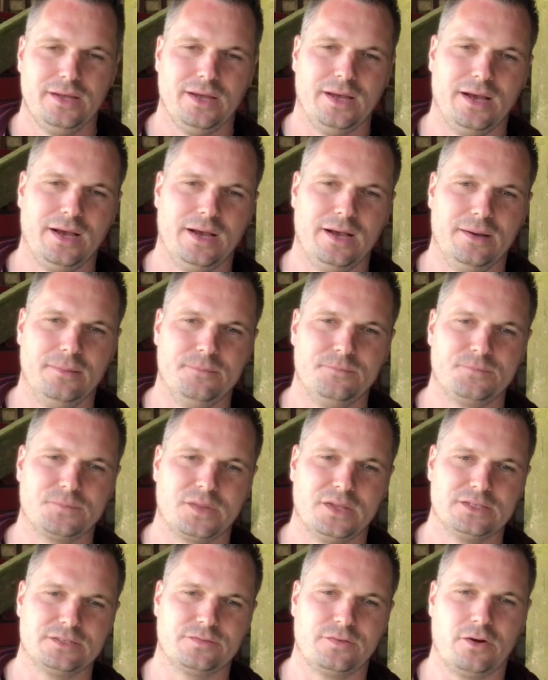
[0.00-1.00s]

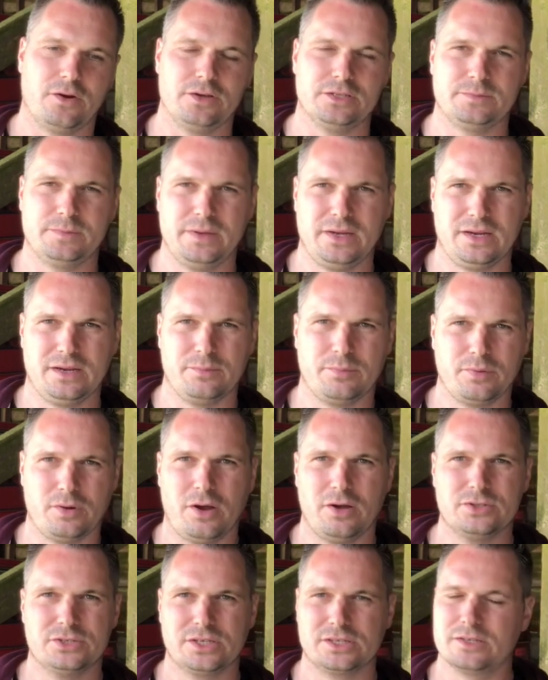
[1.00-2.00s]
As far as being a
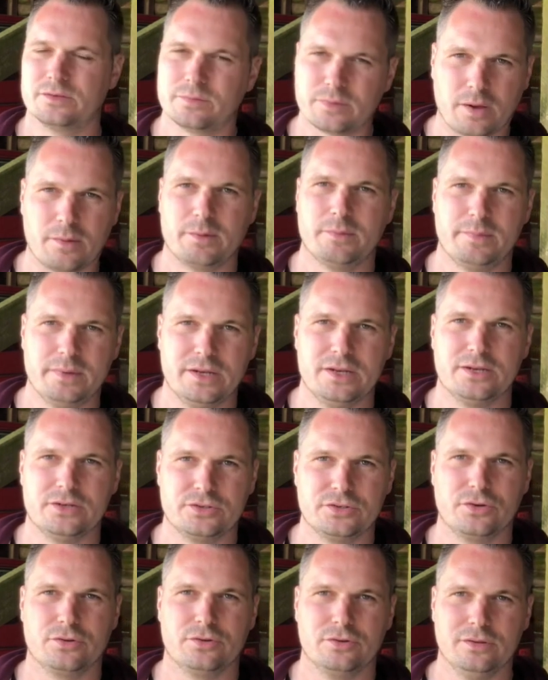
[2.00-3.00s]
project, it'll probably be an
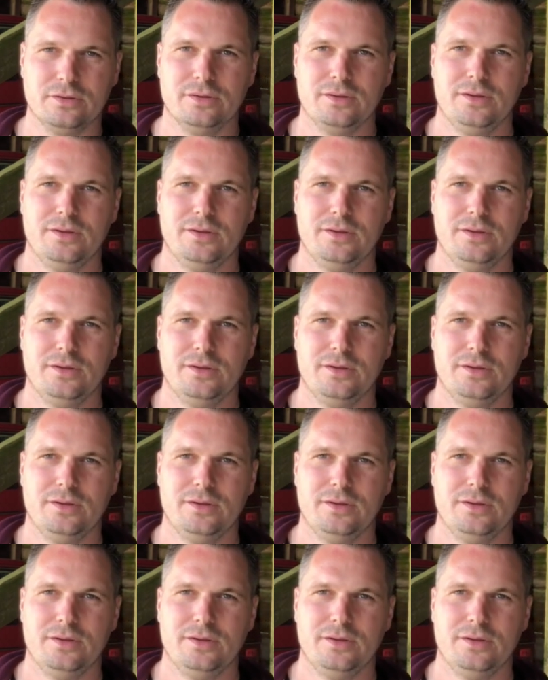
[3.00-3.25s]
eternal